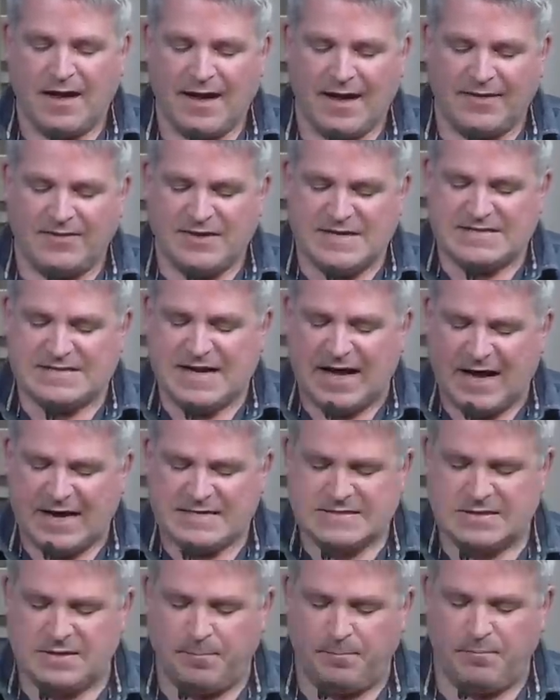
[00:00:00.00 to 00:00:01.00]
And these
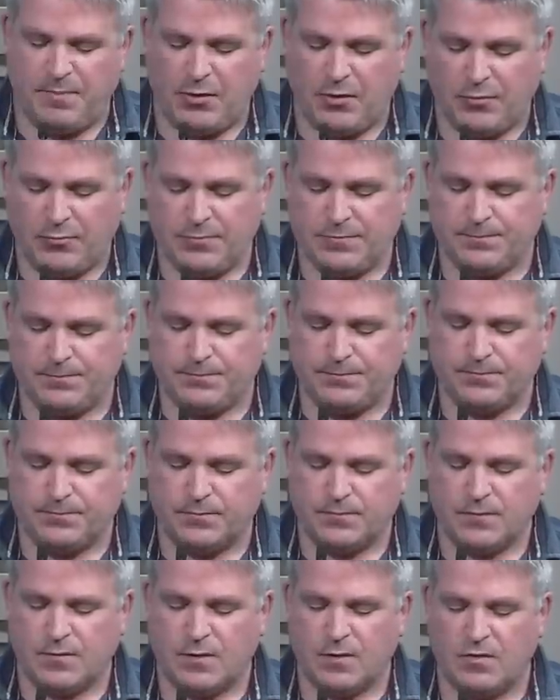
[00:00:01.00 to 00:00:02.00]
guys in the boat,
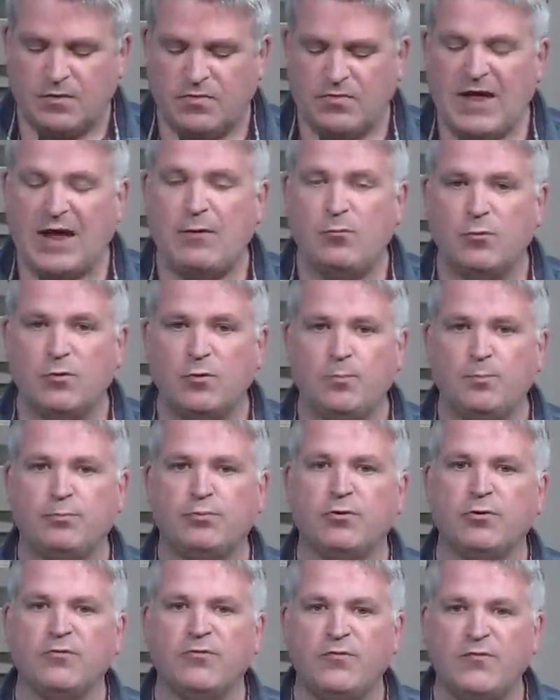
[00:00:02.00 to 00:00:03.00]
they were
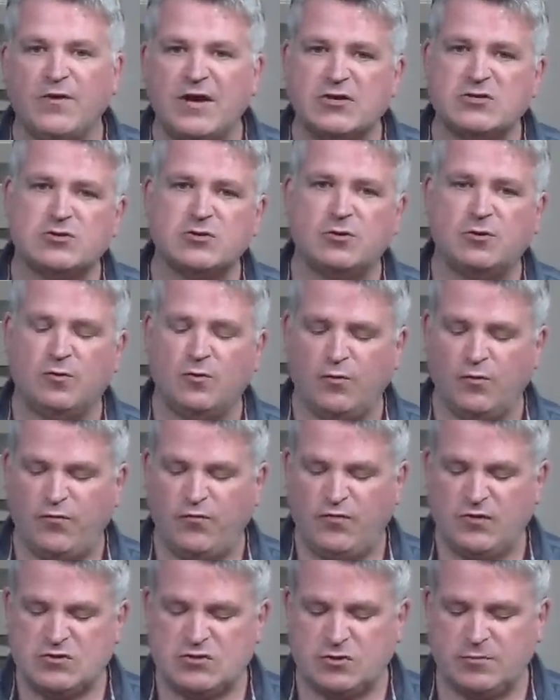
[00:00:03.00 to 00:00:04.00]
professional
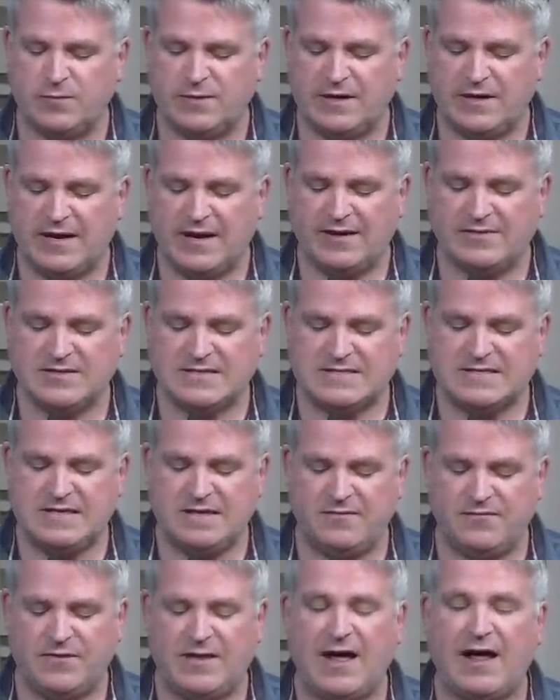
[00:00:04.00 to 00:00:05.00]
fishermen, and the Sea
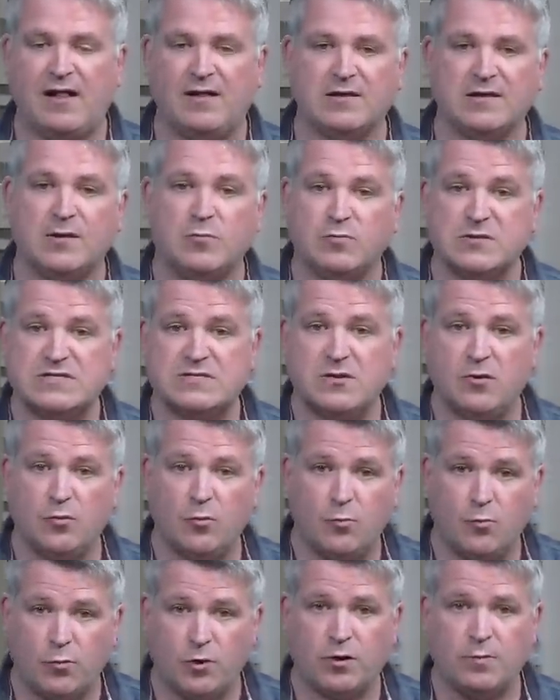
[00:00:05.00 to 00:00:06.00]
of Galilee was their
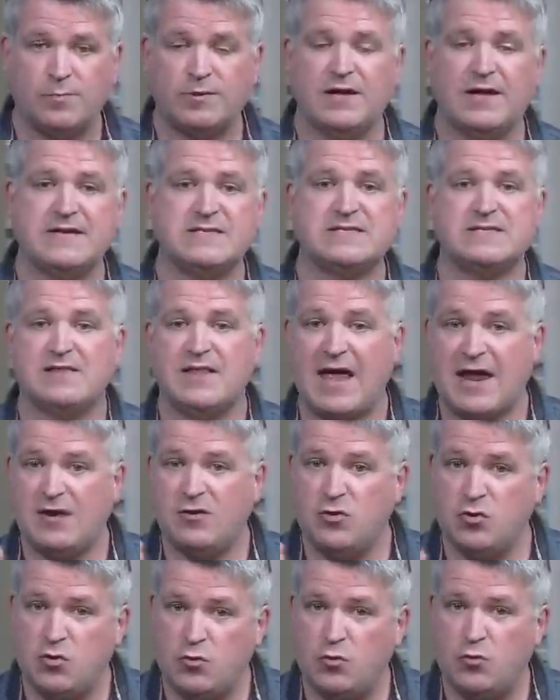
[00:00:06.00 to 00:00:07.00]
workplace. They
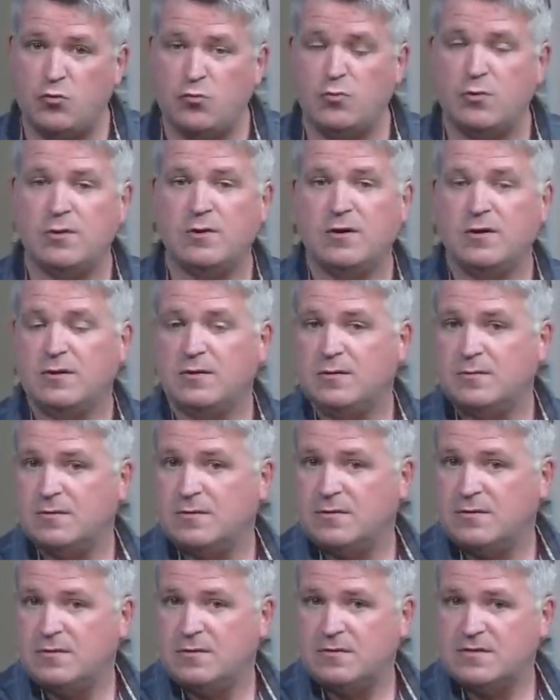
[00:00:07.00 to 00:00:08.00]
knew
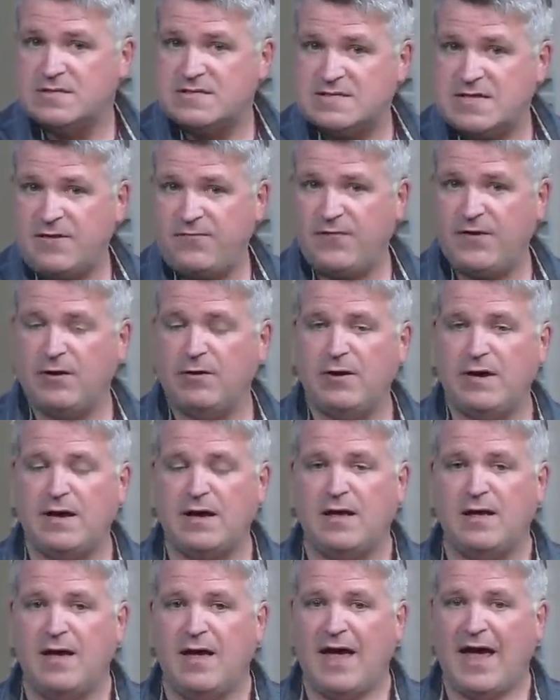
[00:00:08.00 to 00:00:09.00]

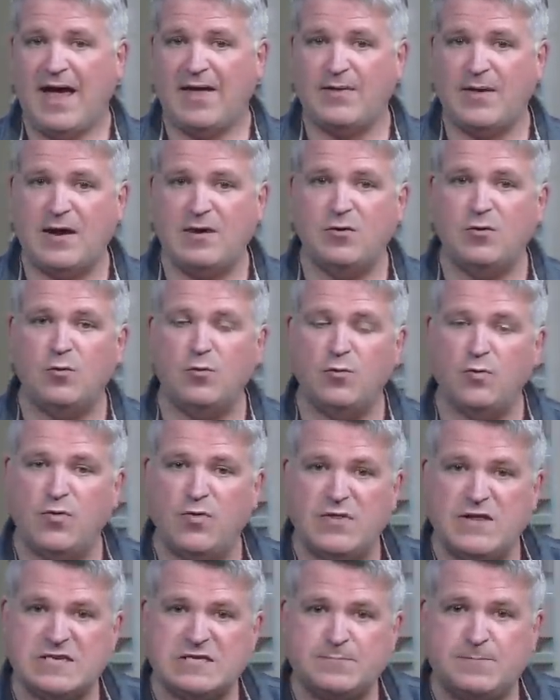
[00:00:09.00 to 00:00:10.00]
seafaring, and they knew
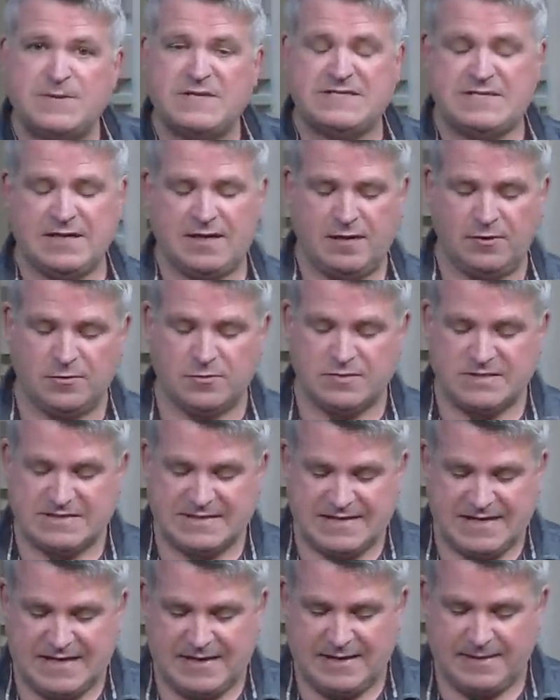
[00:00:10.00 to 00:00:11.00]
this particular
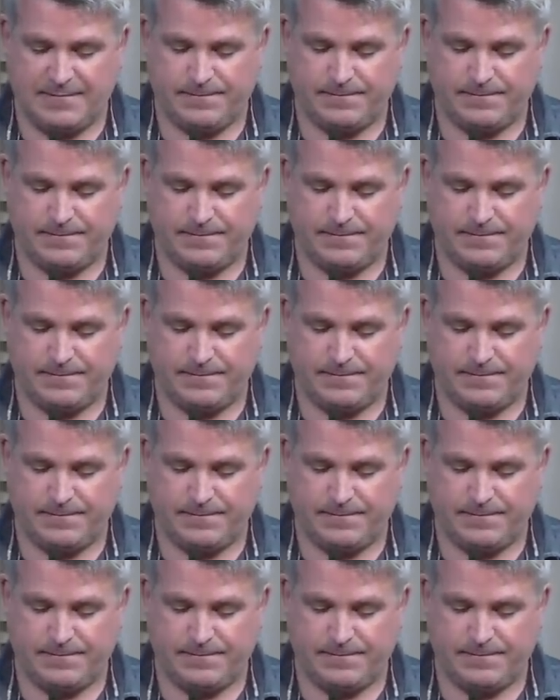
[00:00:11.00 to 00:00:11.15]
sea.